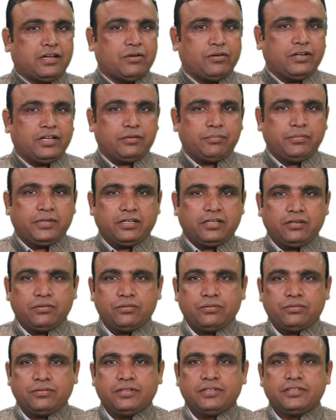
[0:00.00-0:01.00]
let me give
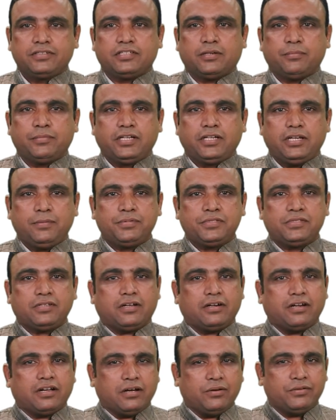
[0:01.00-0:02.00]
you some tips
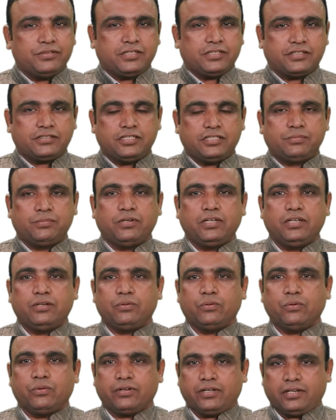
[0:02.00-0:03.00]
on how successfully
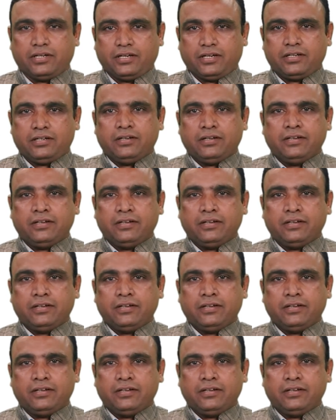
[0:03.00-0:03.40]
co-create.